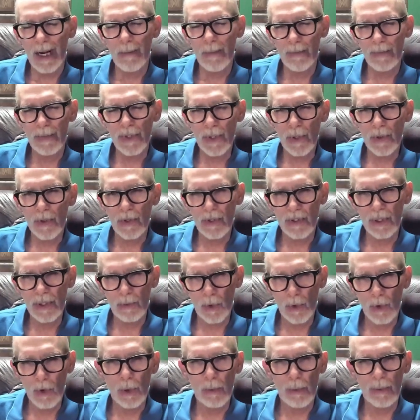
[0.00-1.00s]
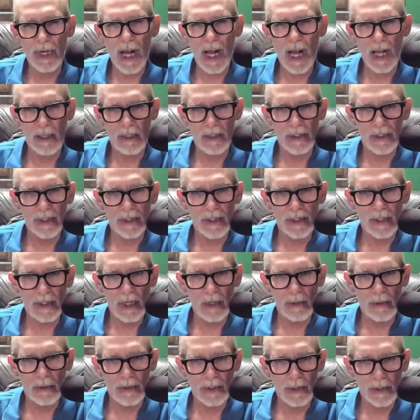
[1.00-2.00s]
I'm sure there's some criminologists
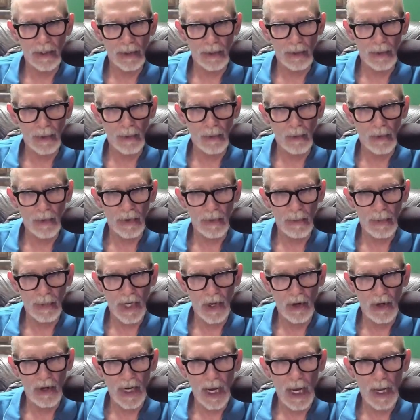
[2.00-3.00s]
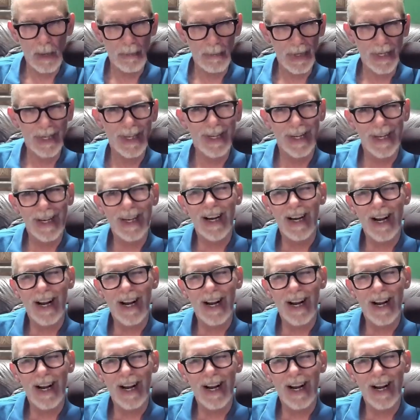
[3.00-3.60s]
that'll disagree with me on that, but